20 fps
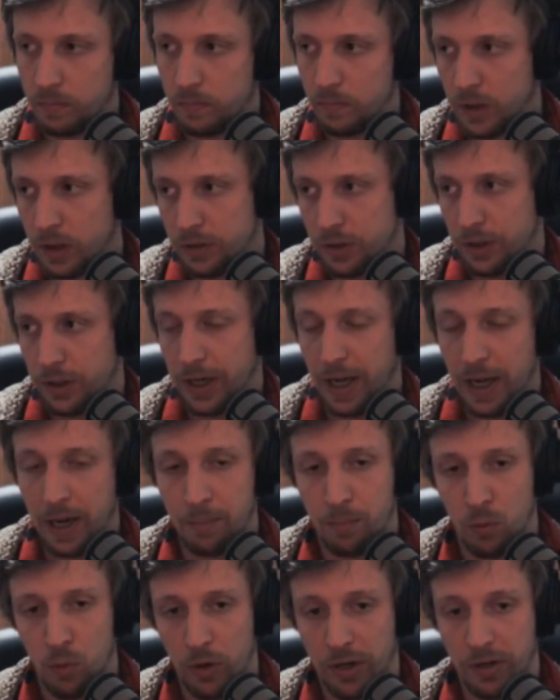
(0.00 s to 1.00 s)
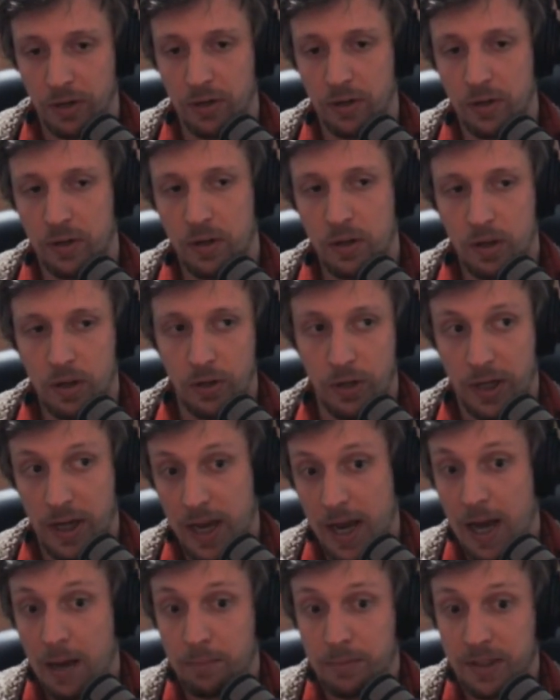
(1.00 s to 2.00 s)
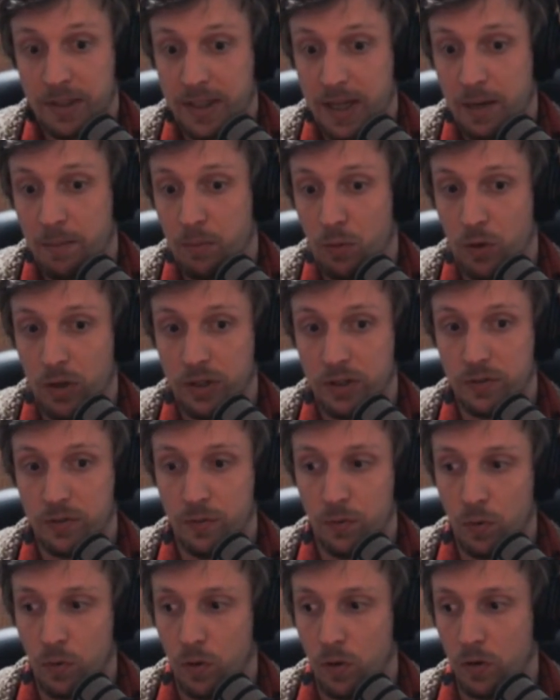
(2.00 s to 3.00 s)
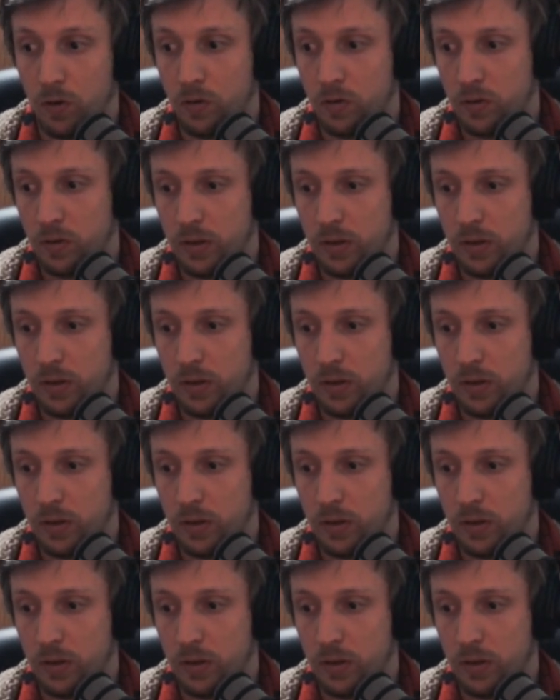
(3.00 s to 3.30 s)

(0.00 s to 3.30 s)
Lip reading: So you get a point, you get up to 10 points for,